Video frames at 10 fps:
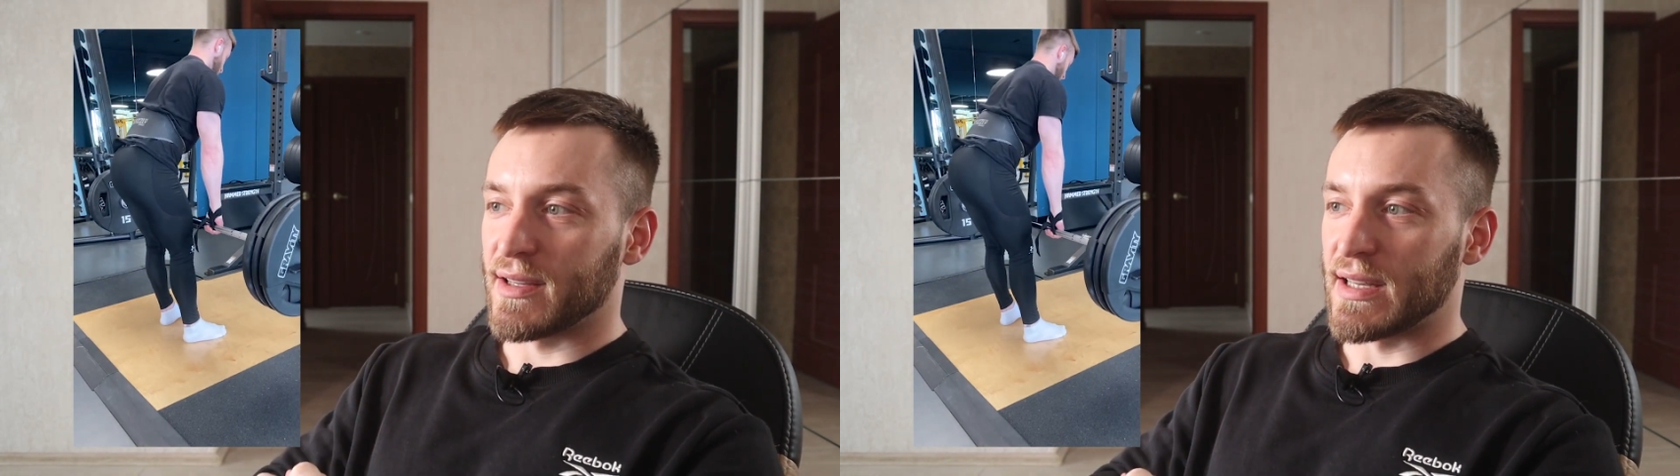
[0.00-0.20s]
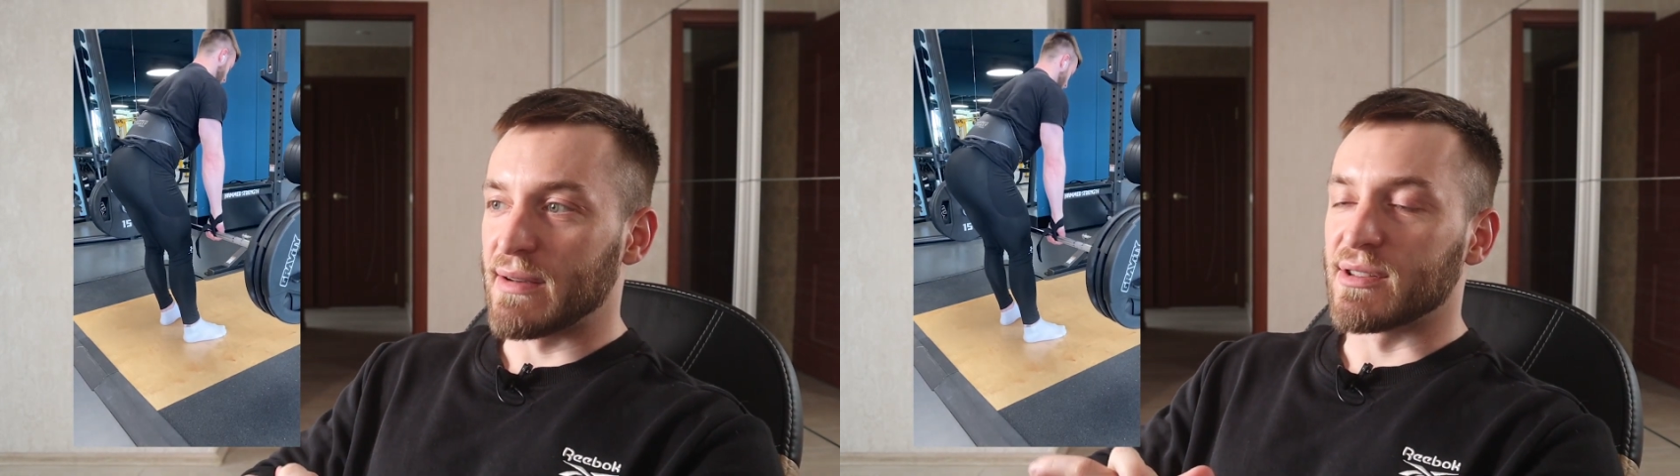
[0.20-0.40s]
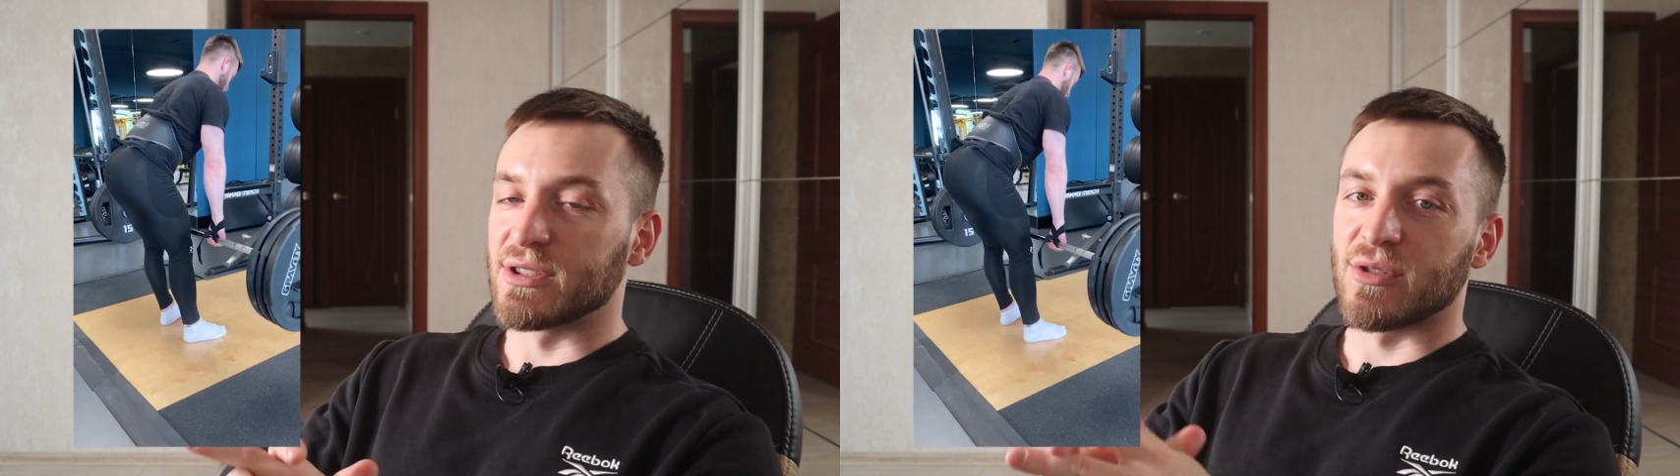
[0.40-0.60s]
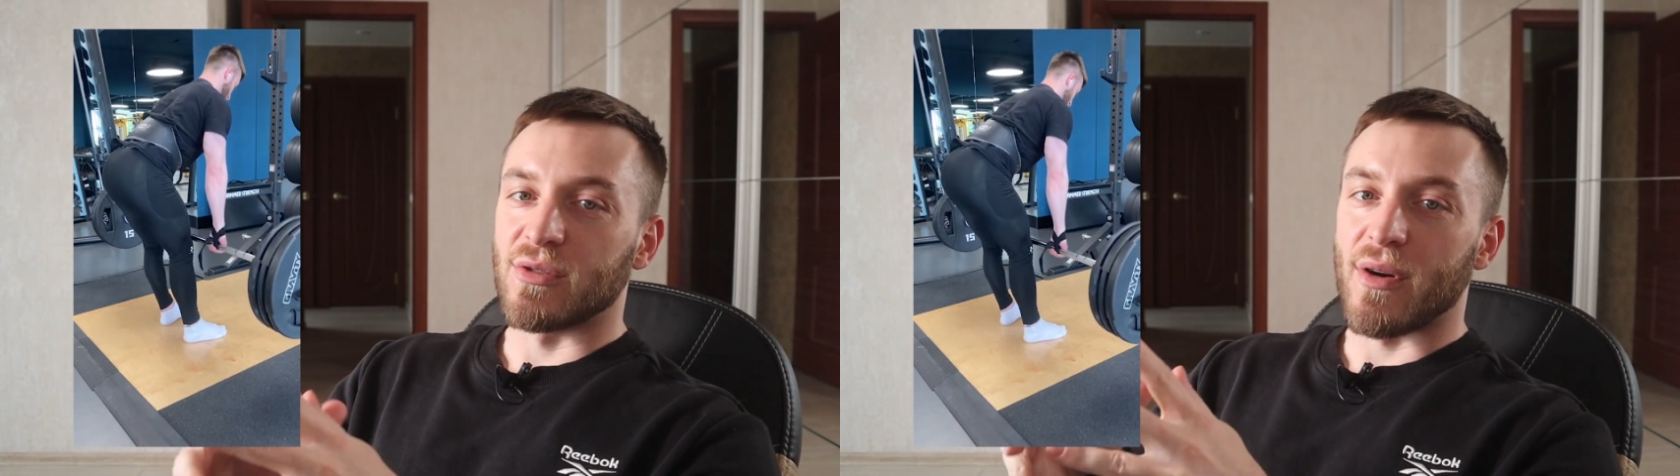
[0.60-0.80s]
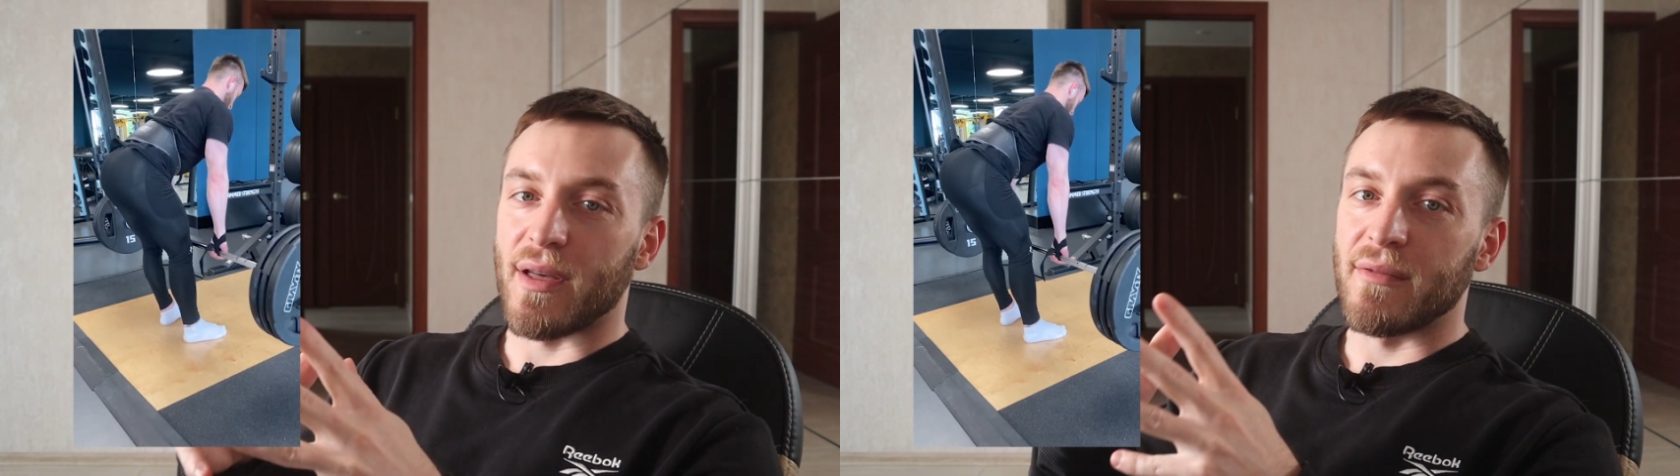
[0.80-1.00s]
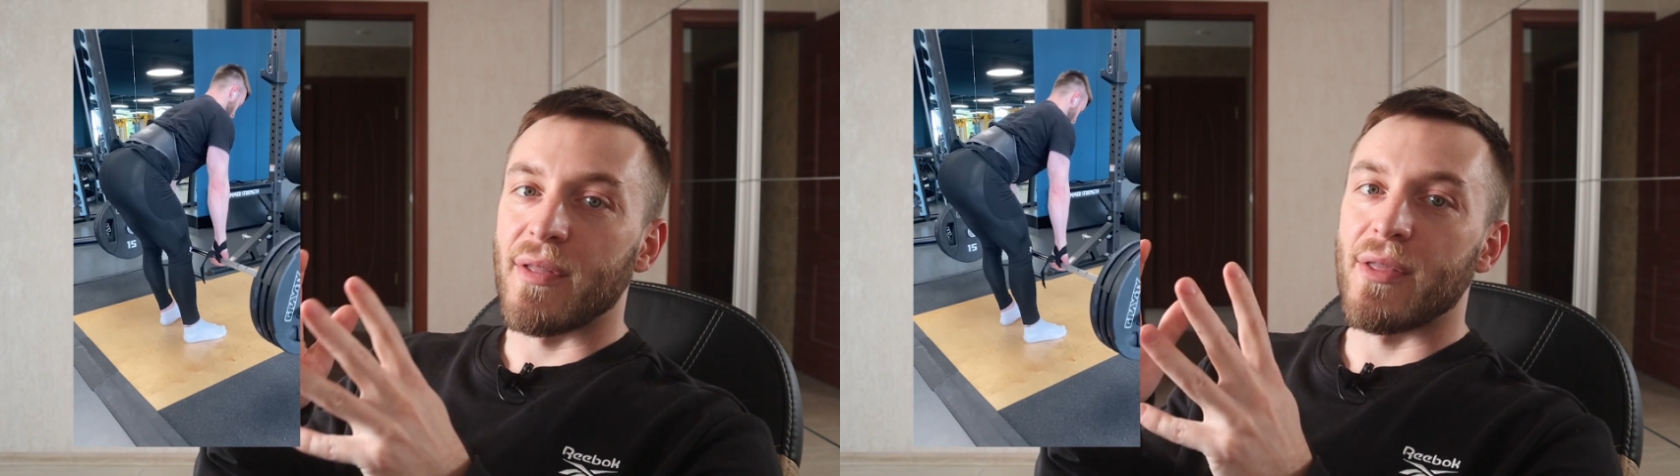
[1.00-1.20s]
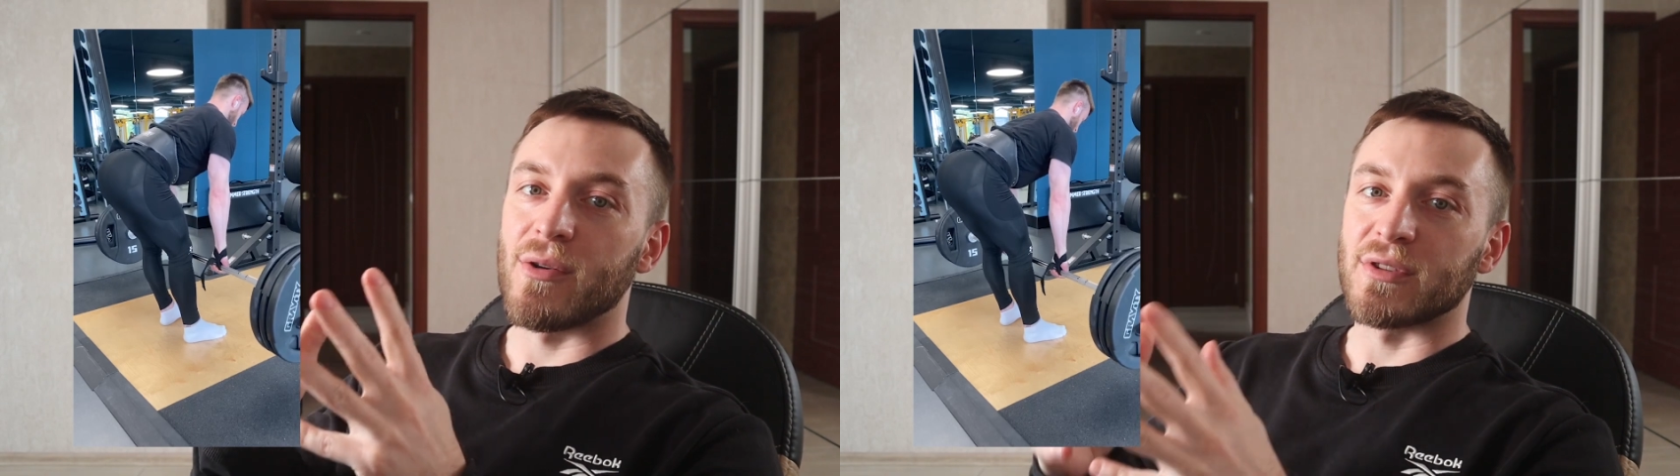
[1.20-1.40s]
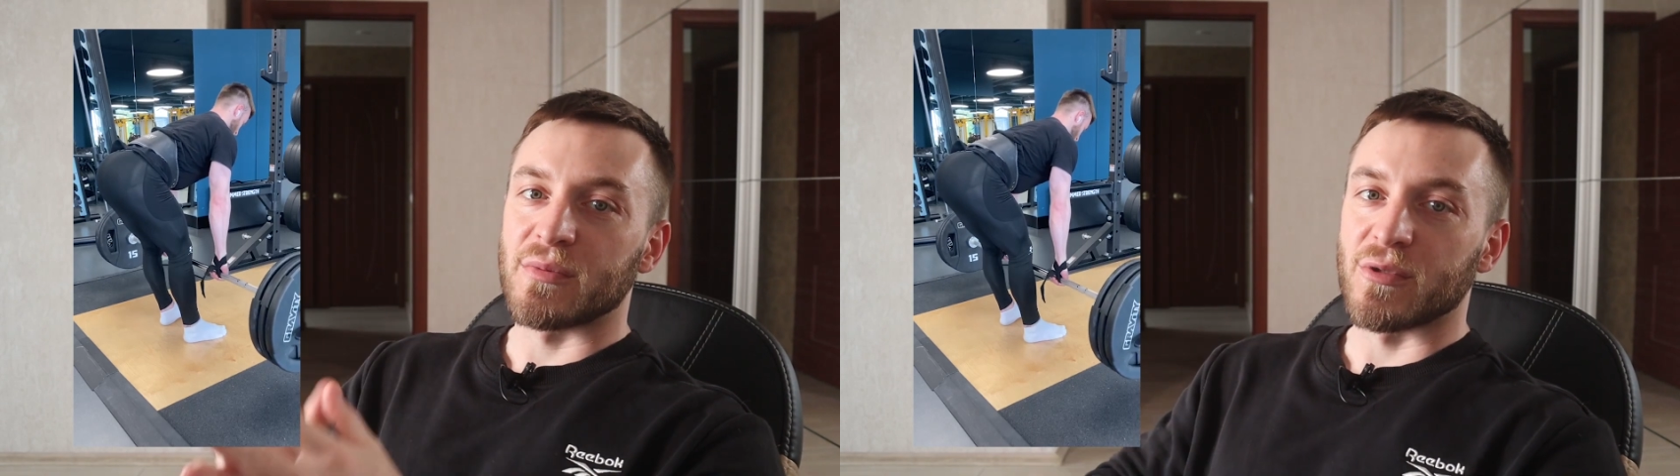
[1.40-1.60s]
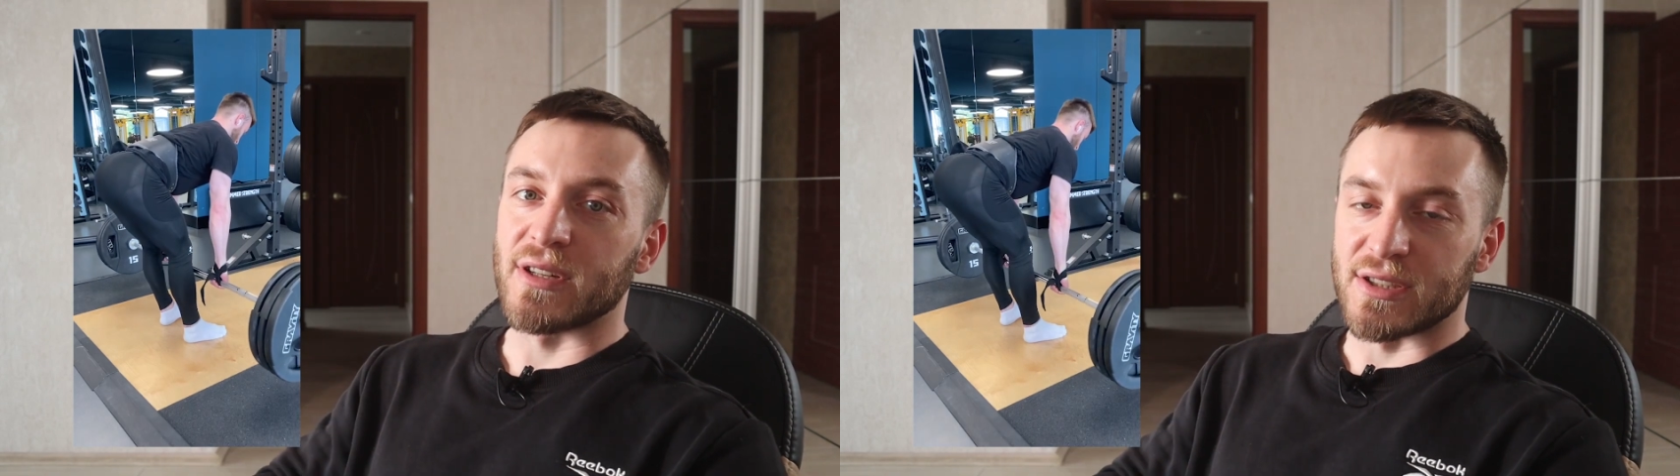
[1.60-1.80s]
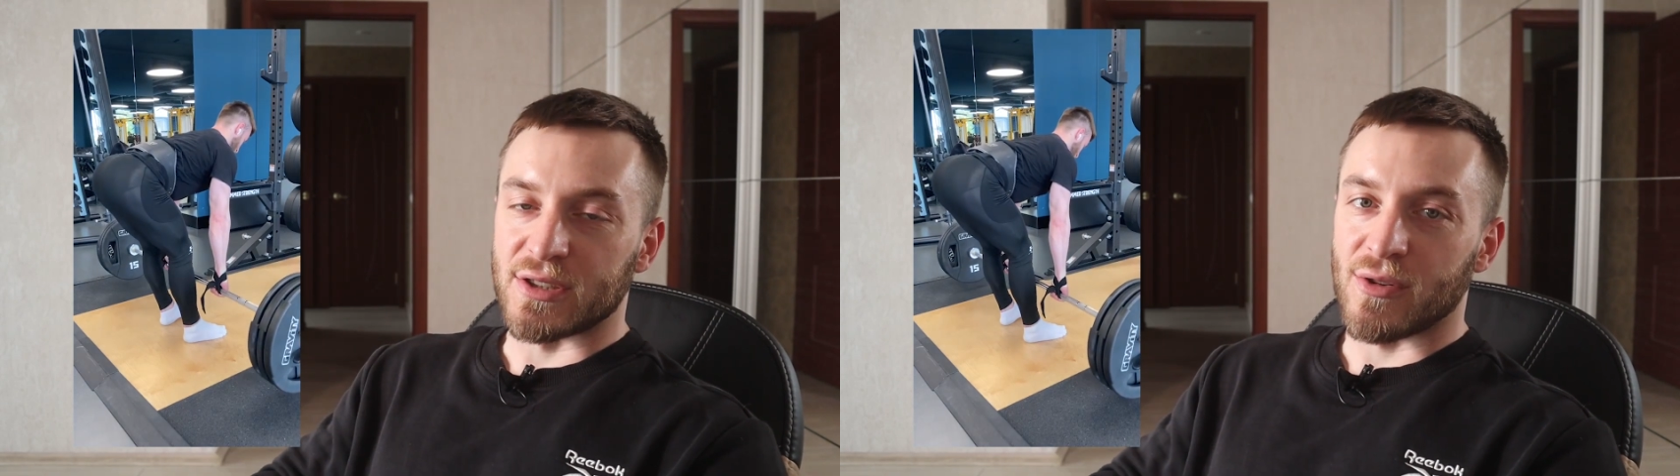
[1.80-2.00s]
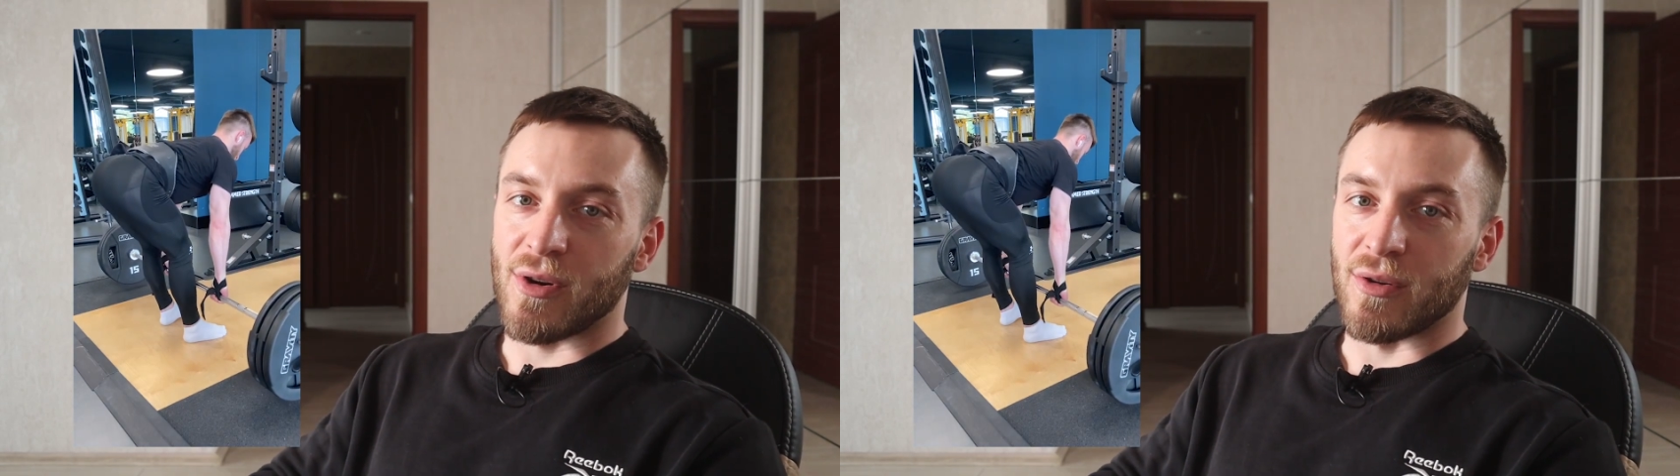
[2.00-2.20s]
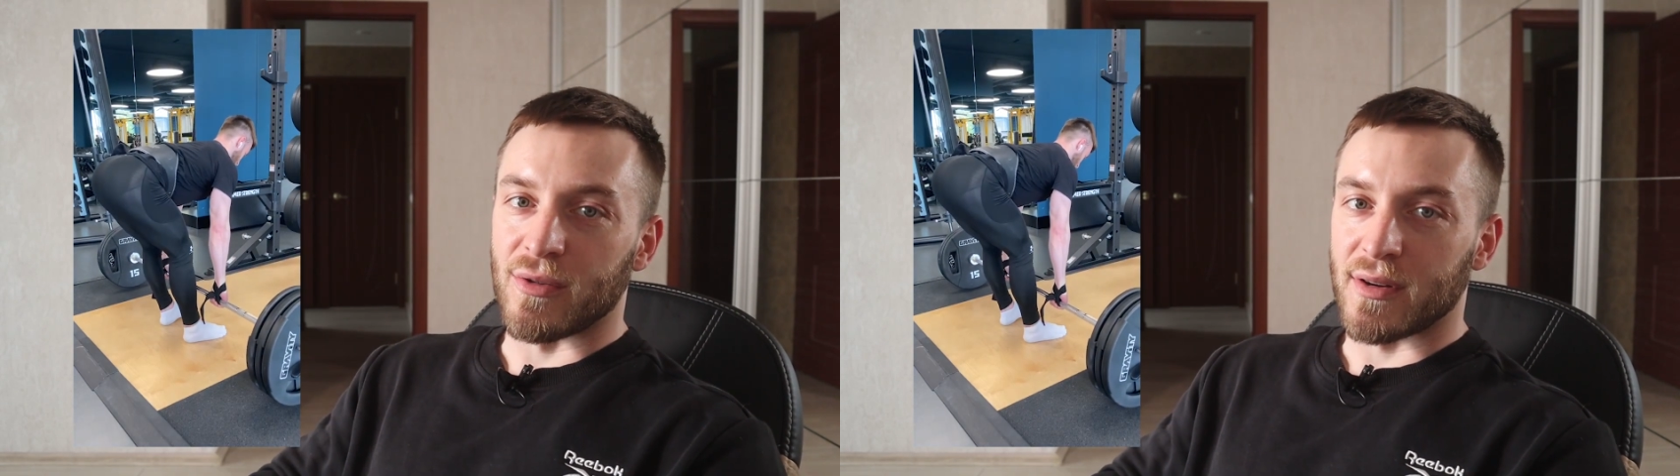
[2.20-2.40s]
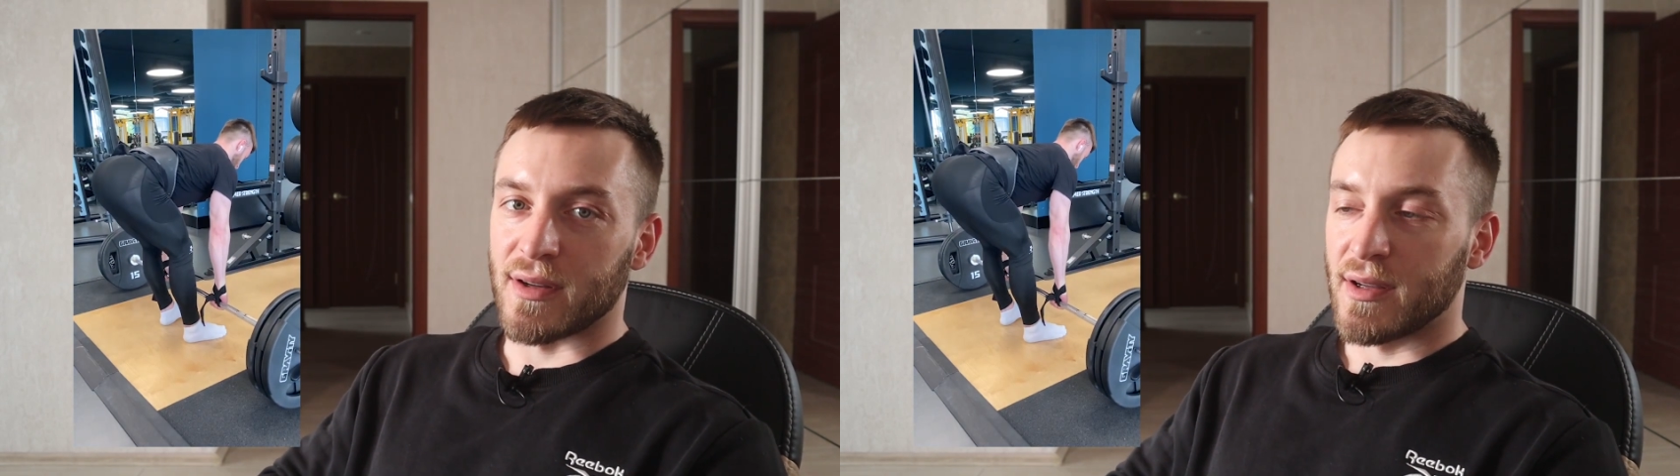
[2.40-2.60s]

Even though it's pretty strong,